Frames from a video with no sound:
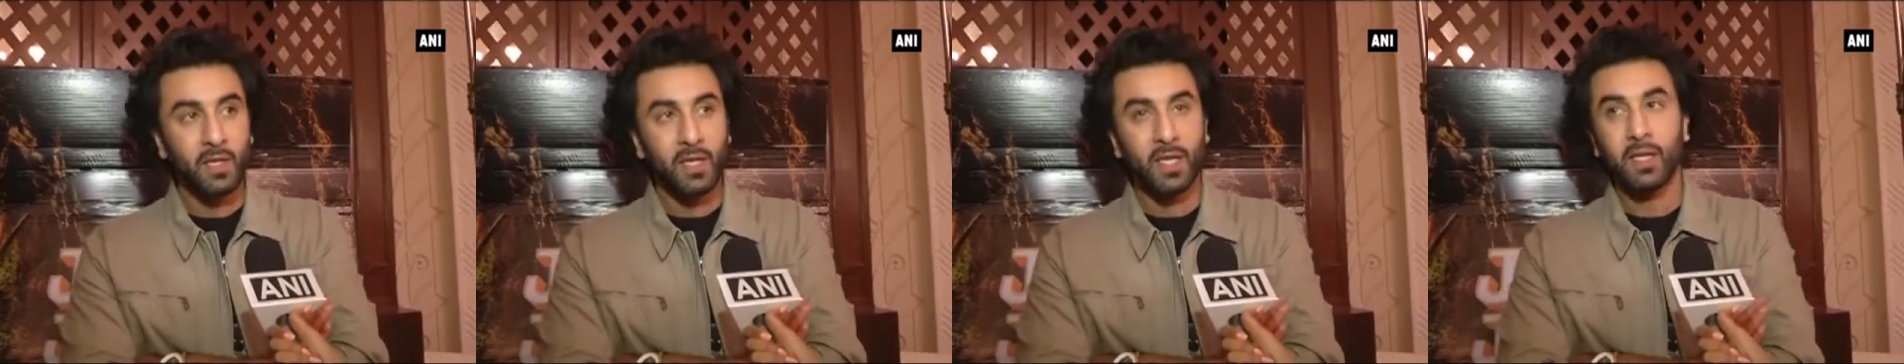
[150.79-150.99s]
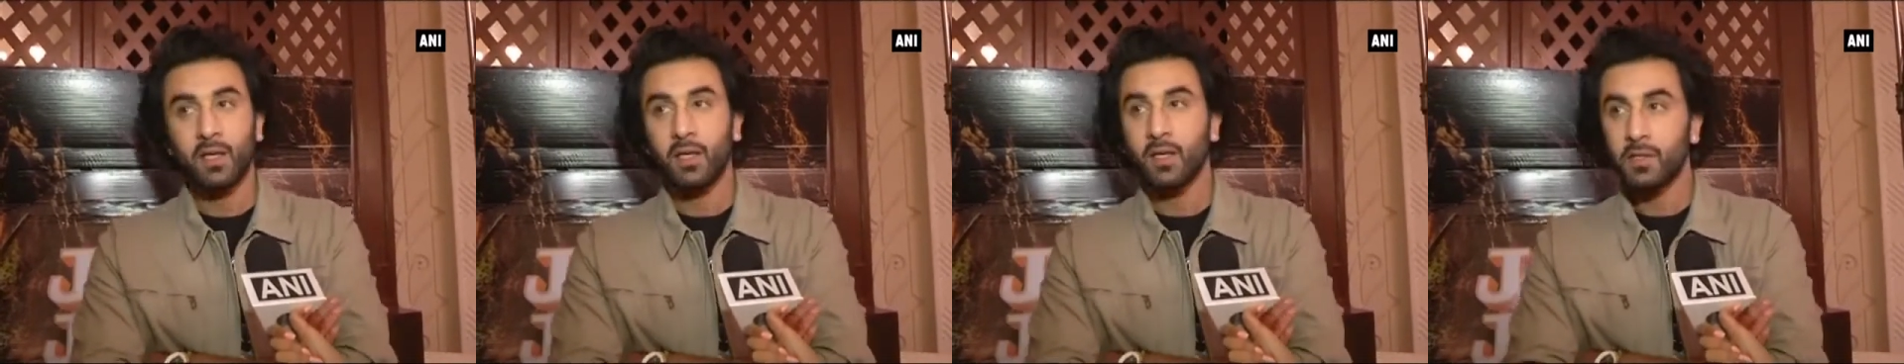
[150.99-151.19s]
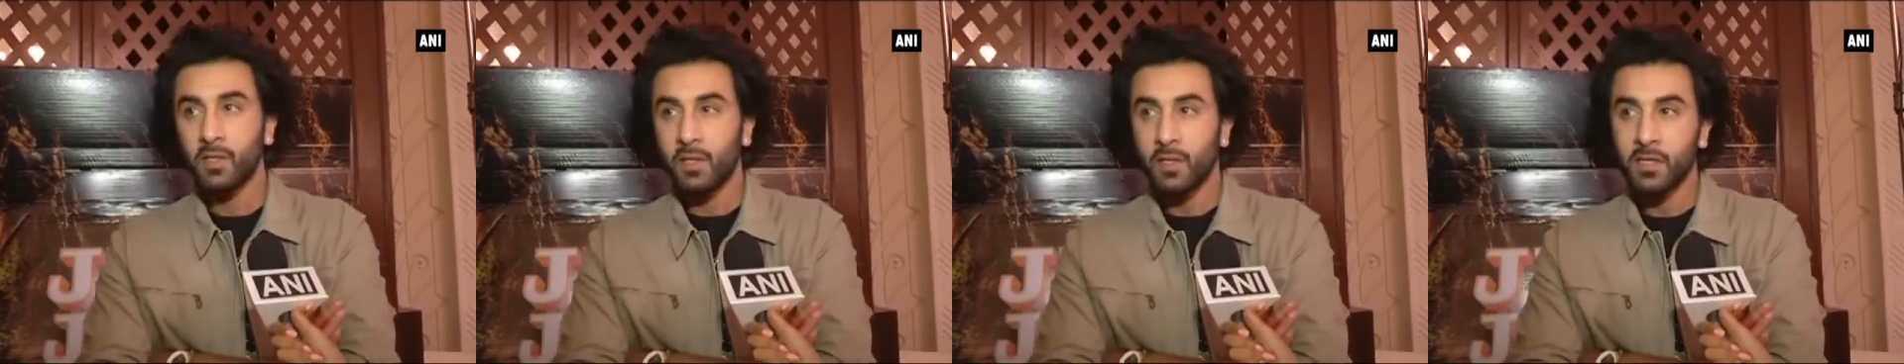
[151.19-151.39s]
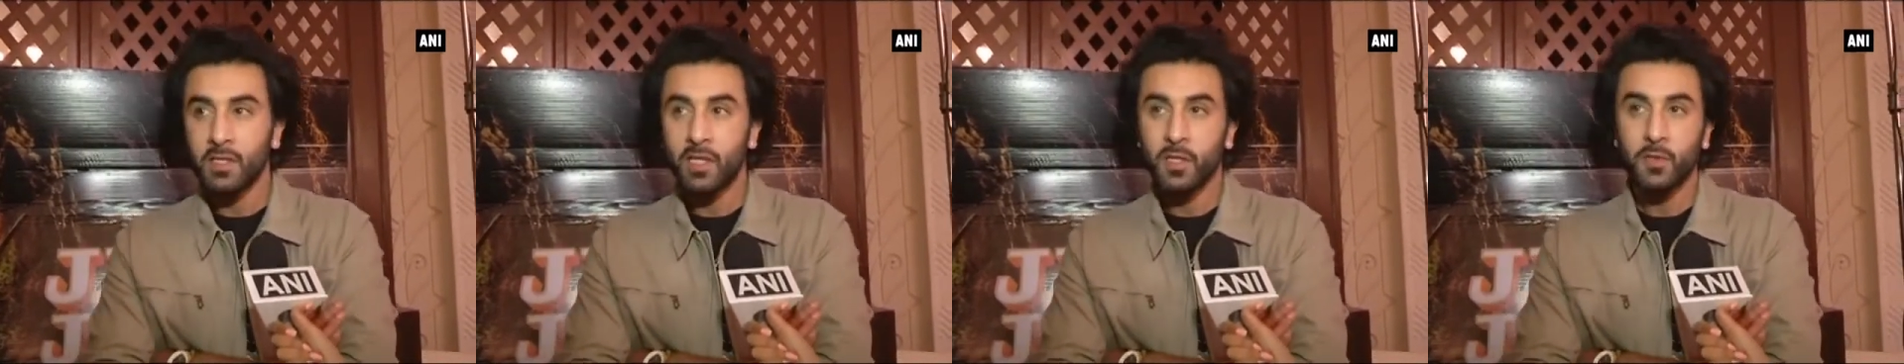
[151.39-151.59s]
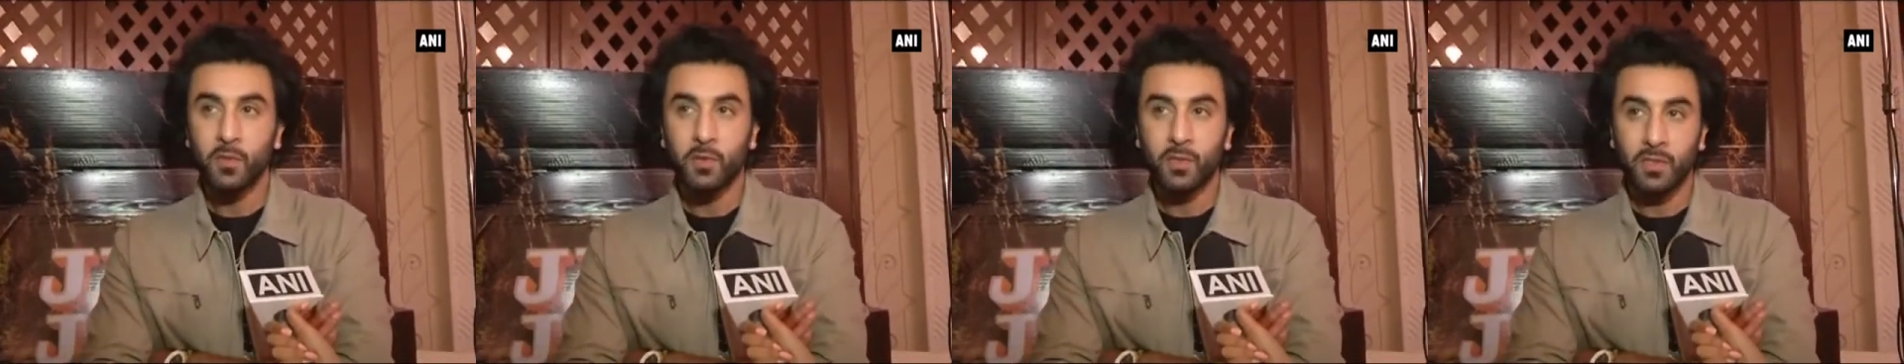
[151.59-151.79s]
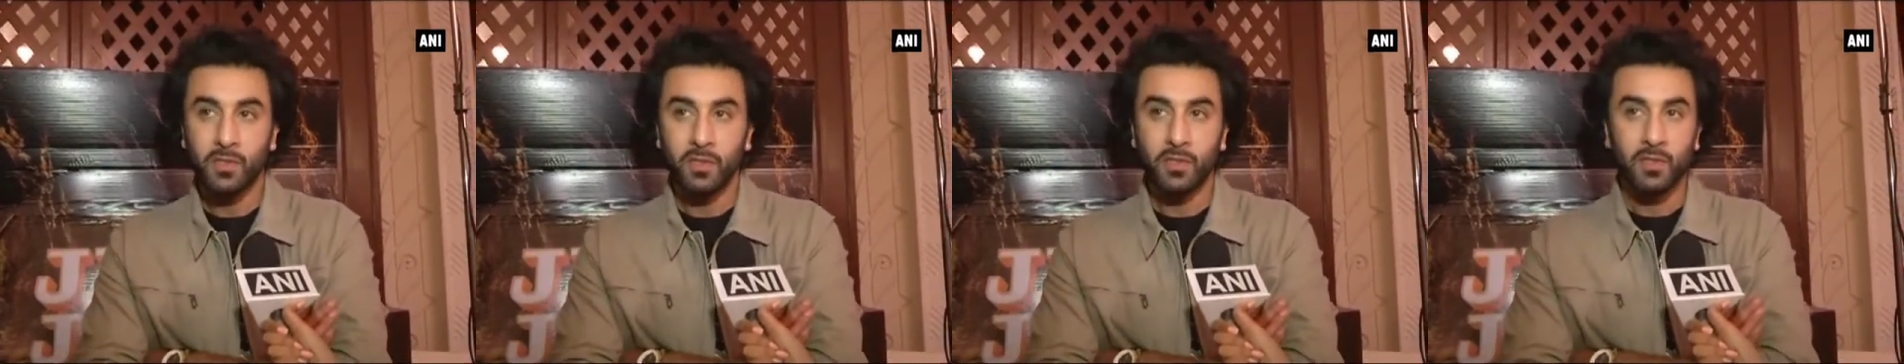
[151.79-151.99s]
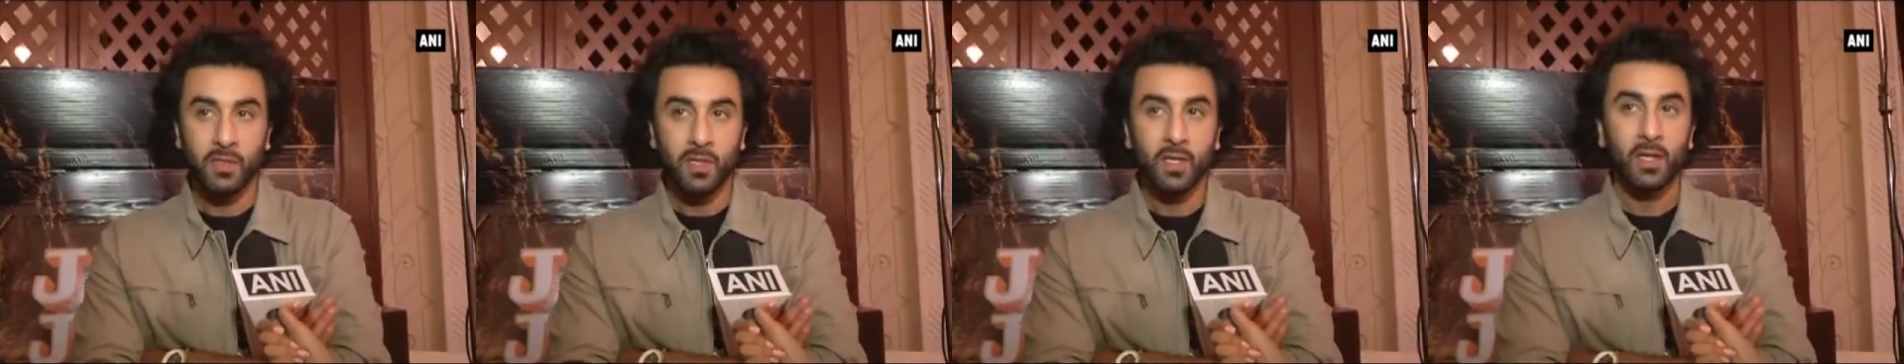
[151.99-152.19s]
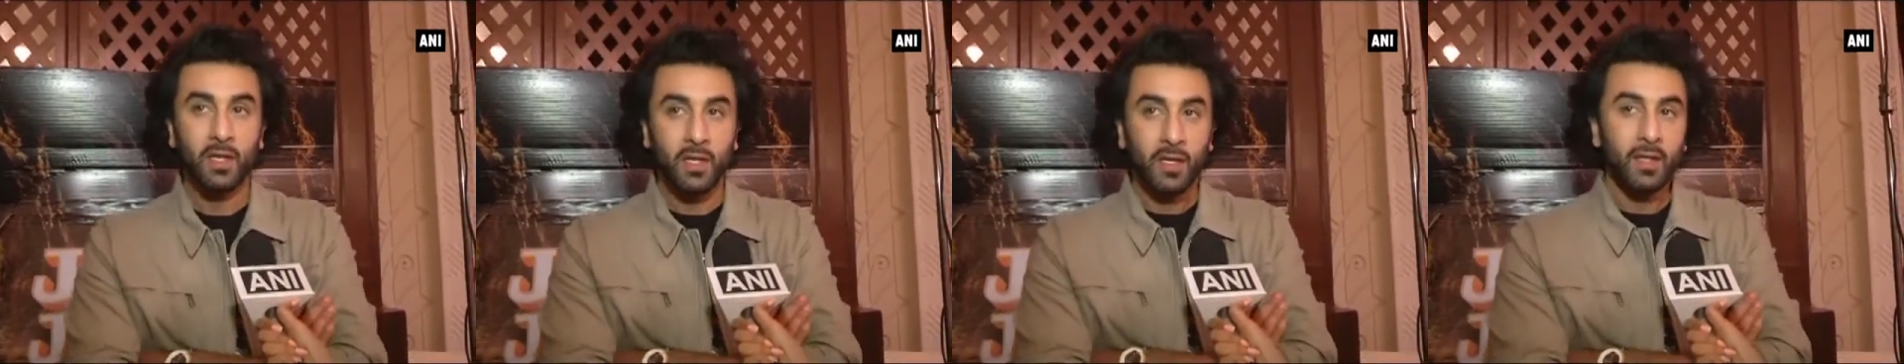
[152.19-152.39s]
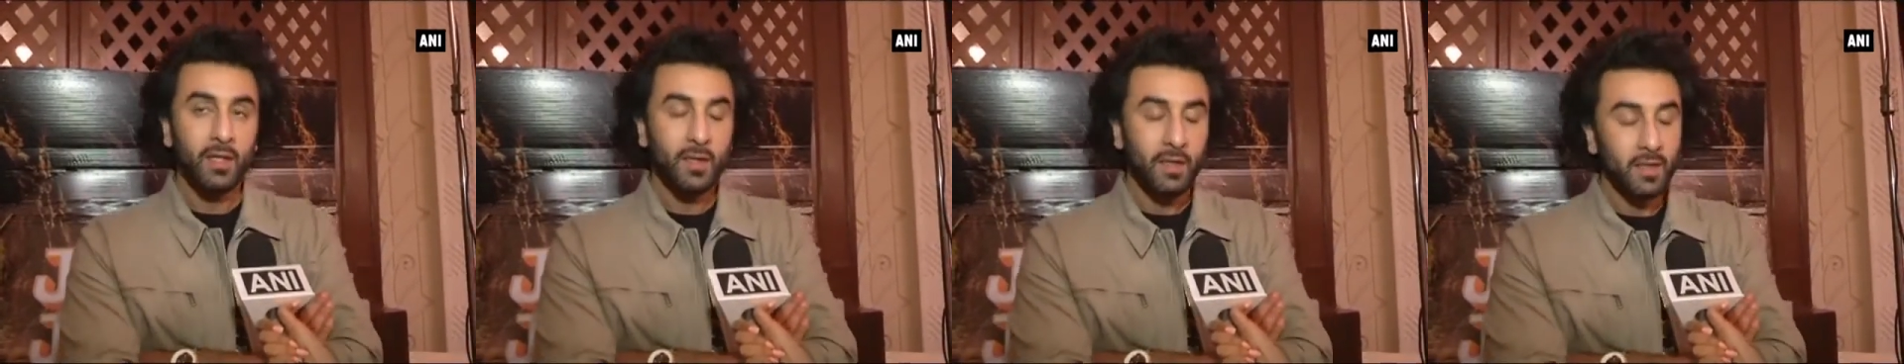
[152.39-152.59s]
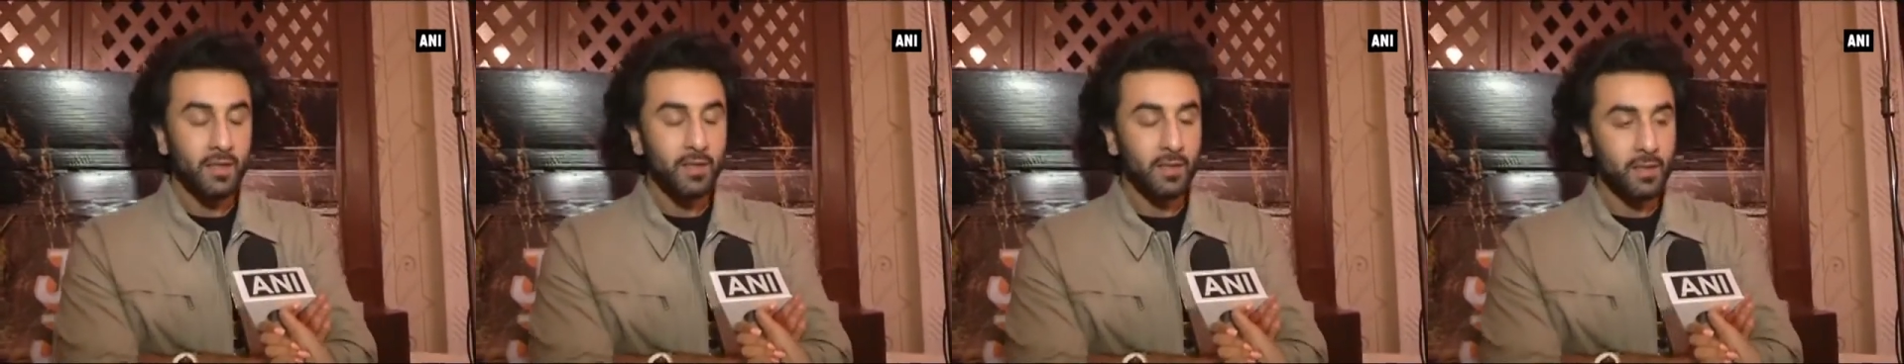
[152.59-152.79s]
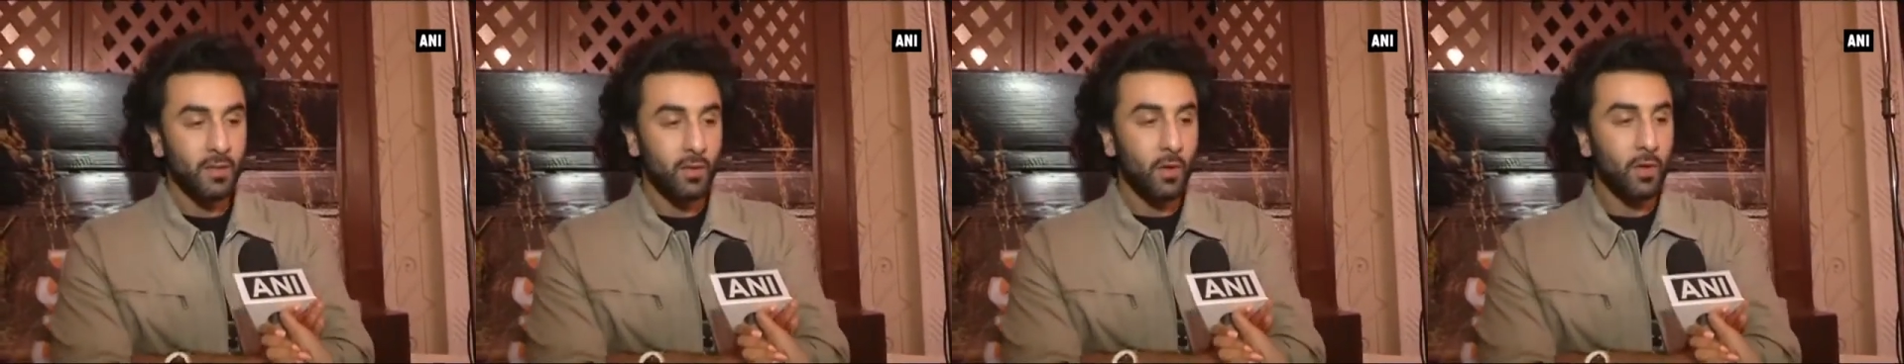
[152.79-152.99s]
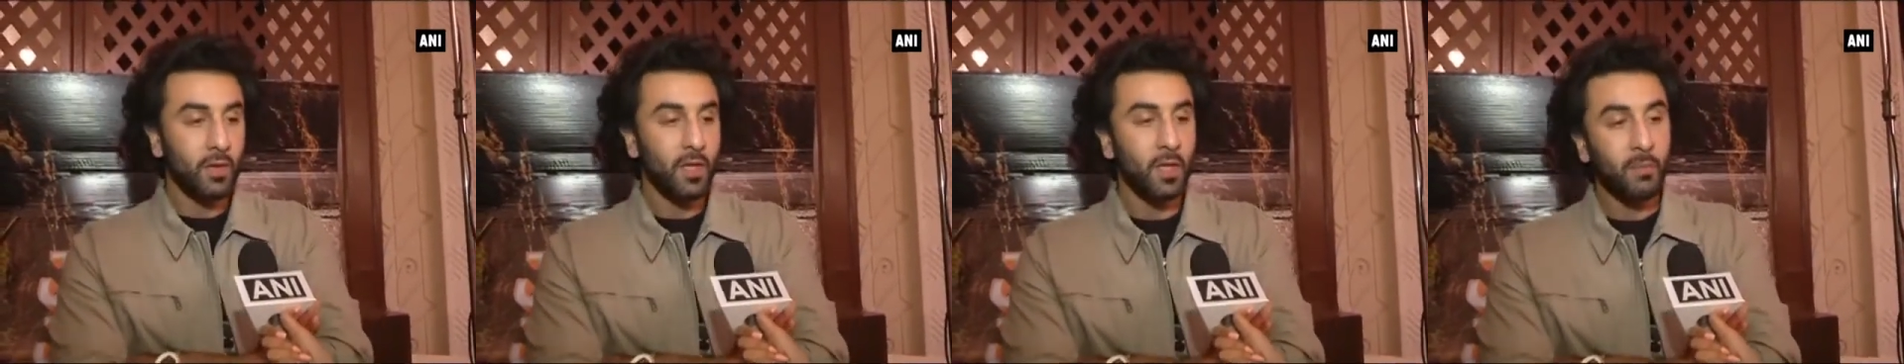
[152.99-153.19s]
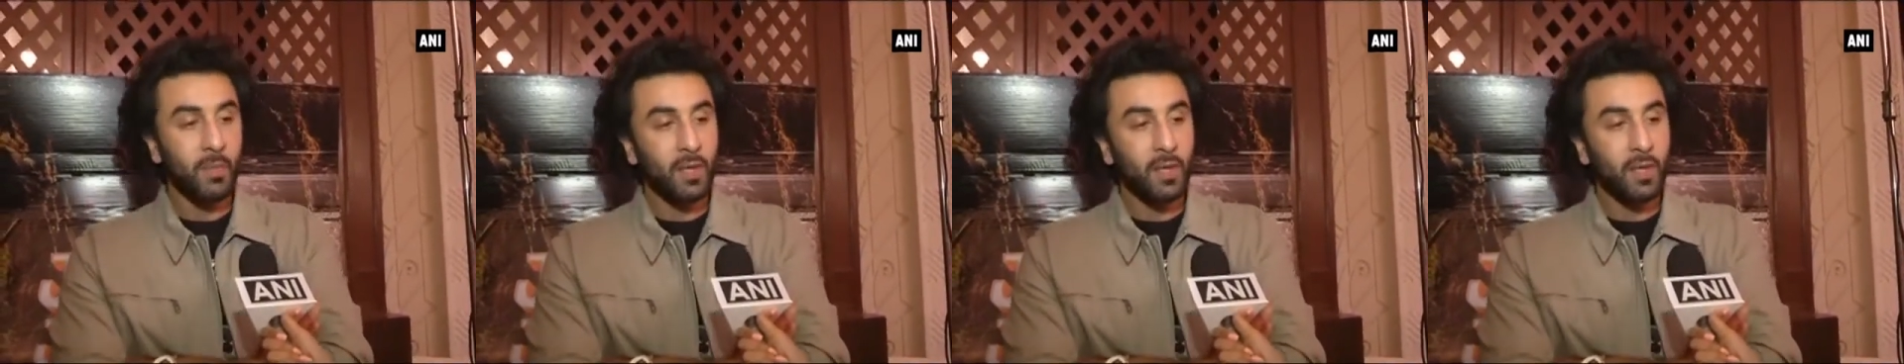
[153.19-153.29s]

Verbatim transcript: and I think Jagga Jasoos is on that